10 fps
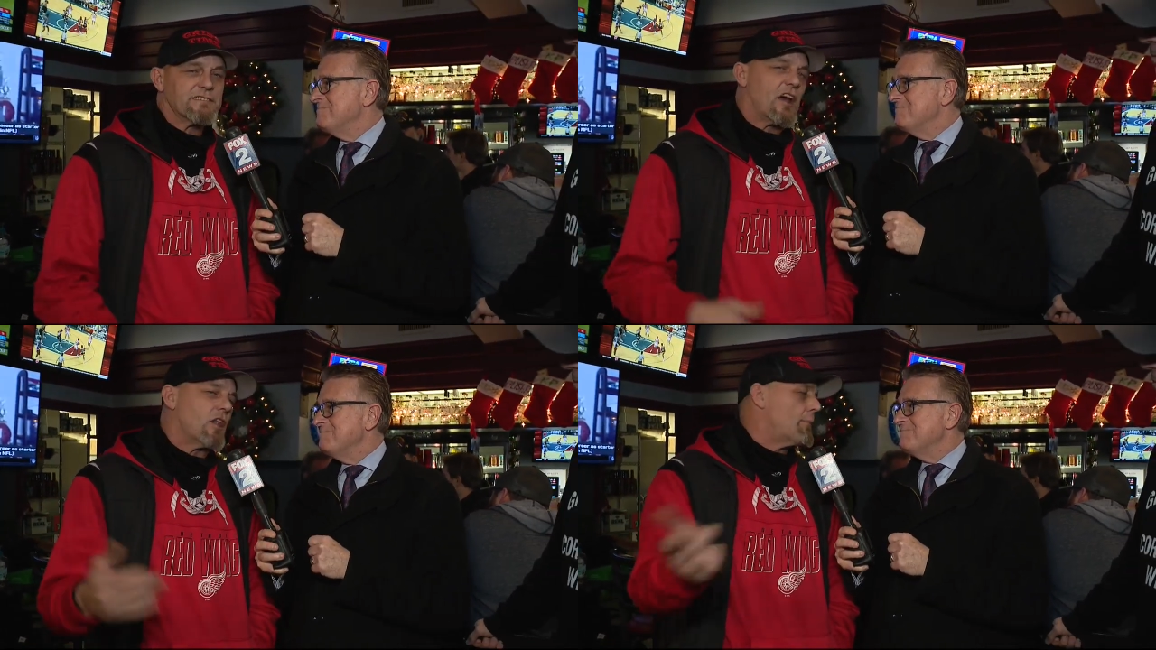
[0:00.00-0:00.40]

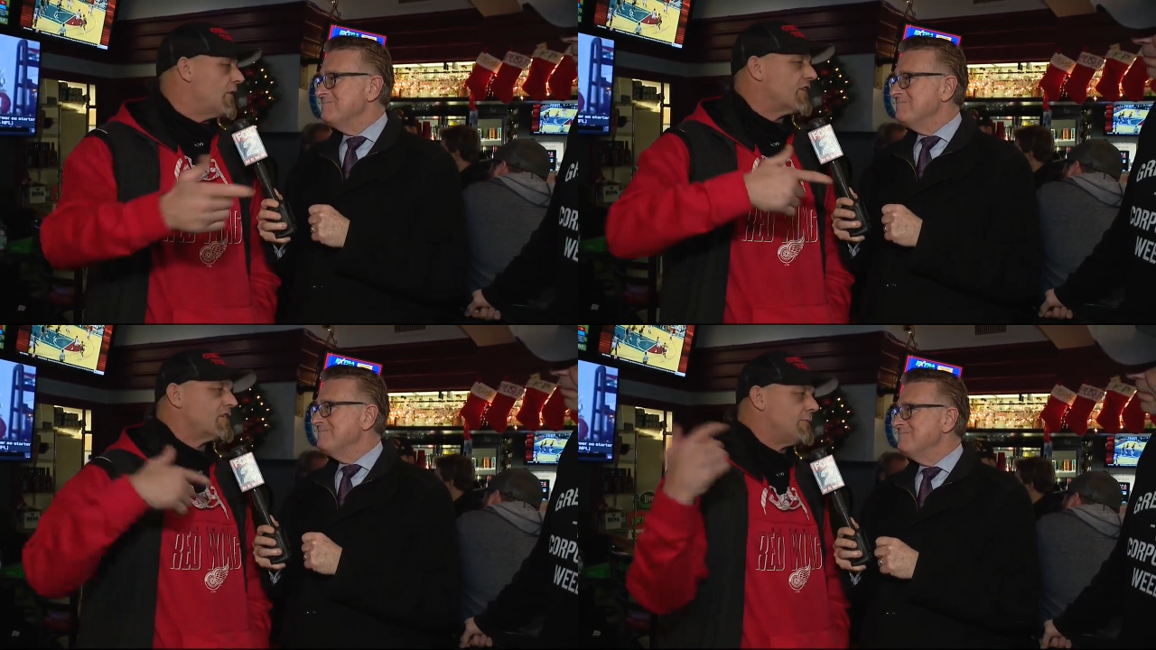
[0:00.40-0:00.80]
Speaker 1: It's all
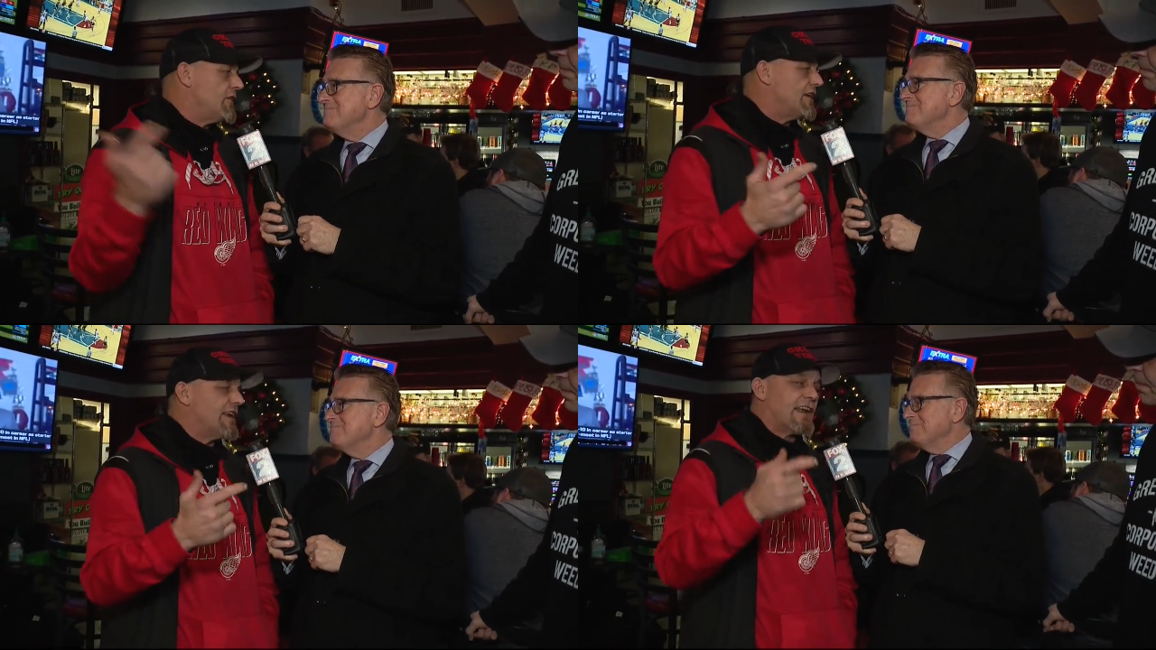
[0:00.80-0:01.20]
about the
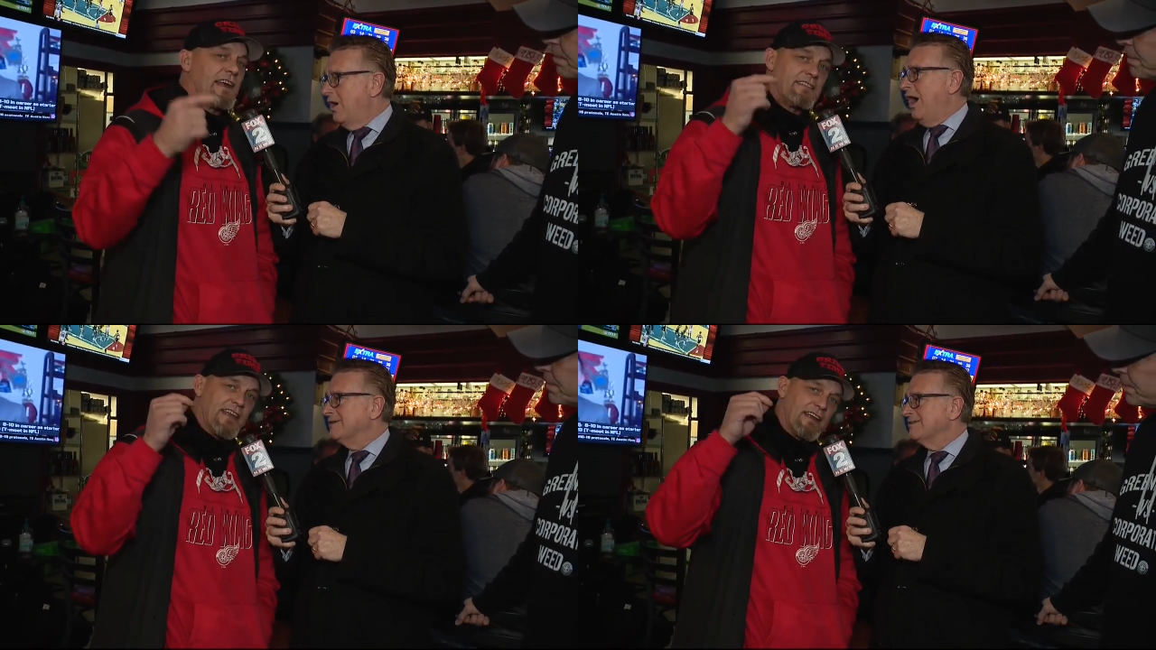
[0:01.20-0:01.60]
community, and
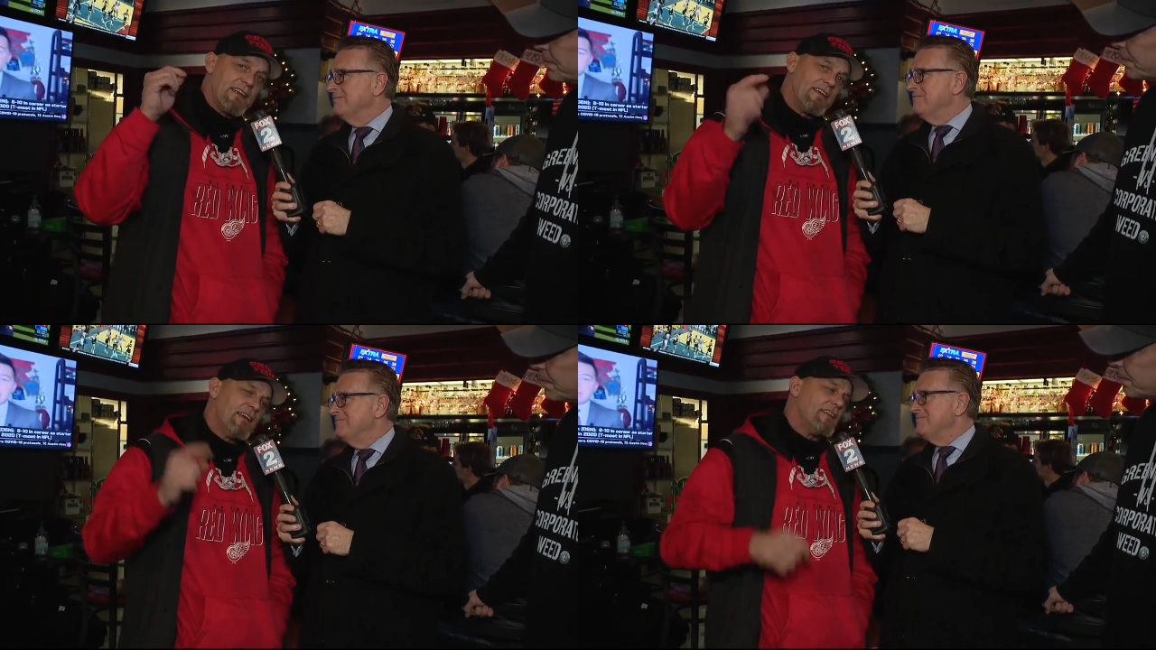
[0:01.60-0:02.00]
I
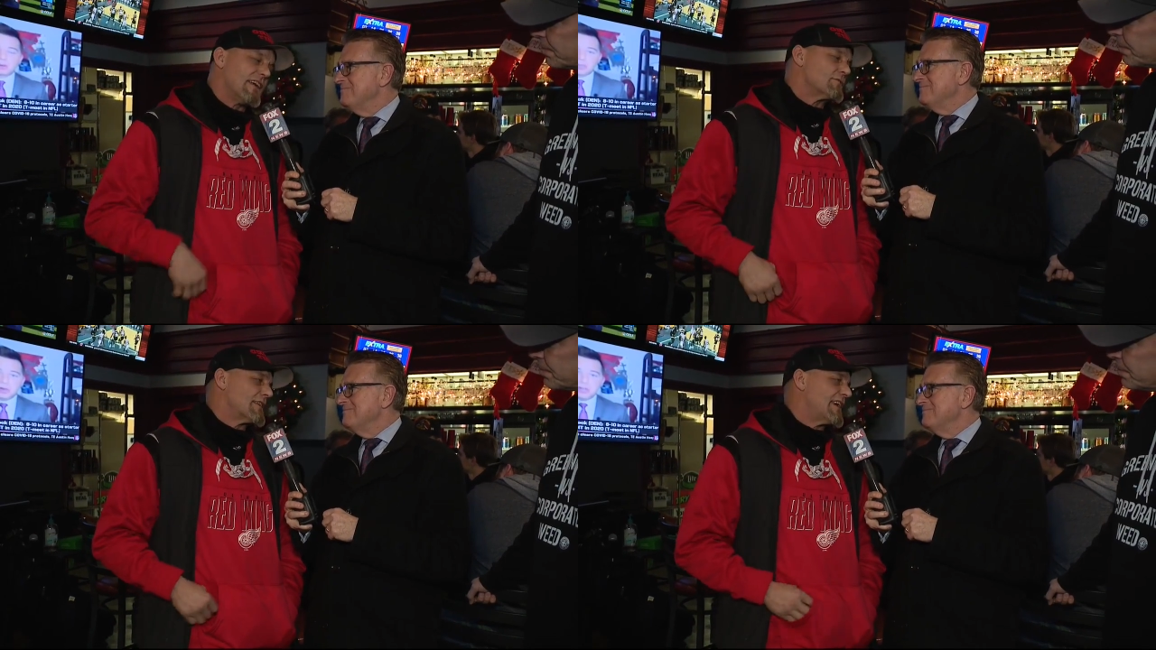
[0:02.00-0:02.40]
think
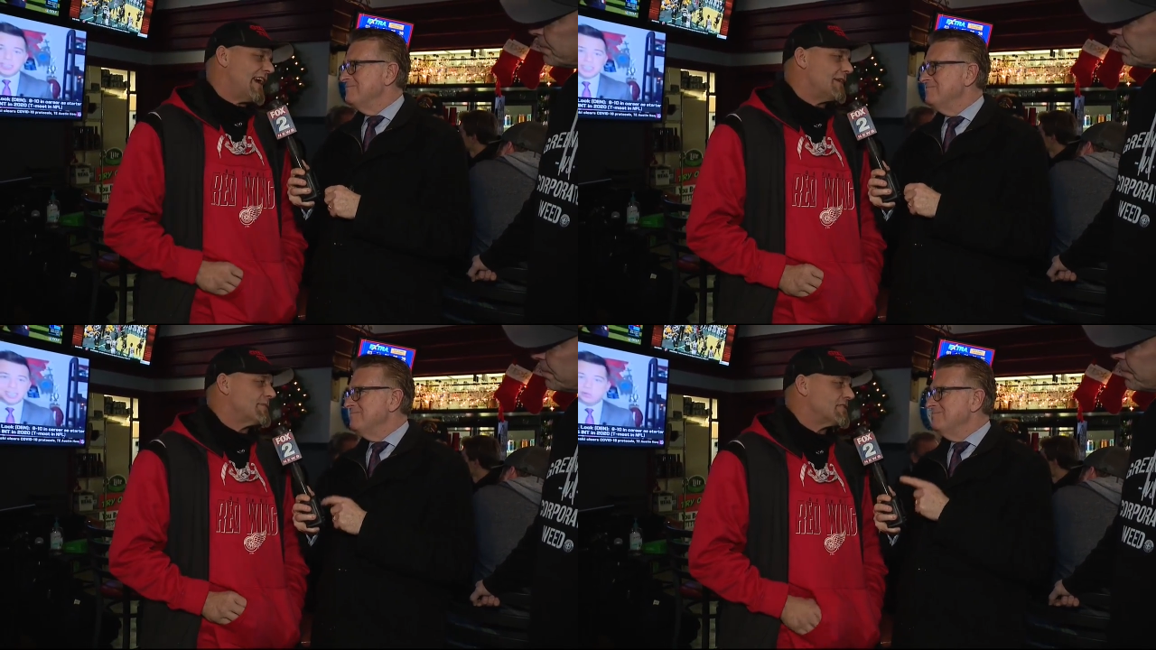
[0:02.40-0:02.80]
that's what the
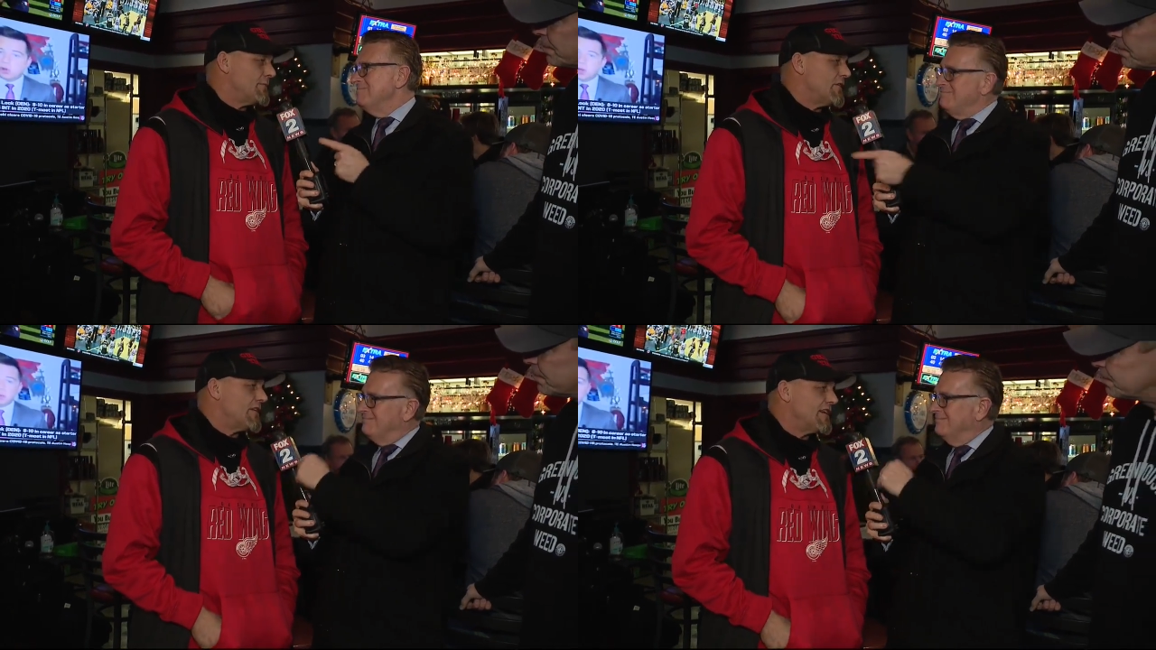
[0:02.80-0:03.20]
cannabis
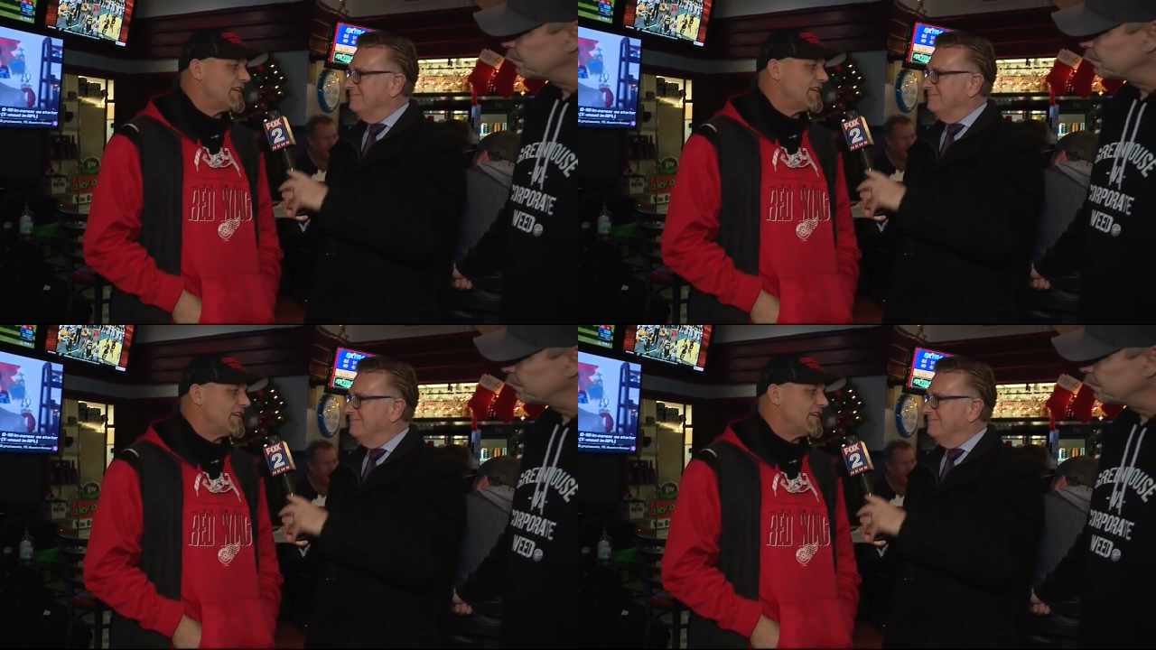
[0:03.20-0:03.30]
community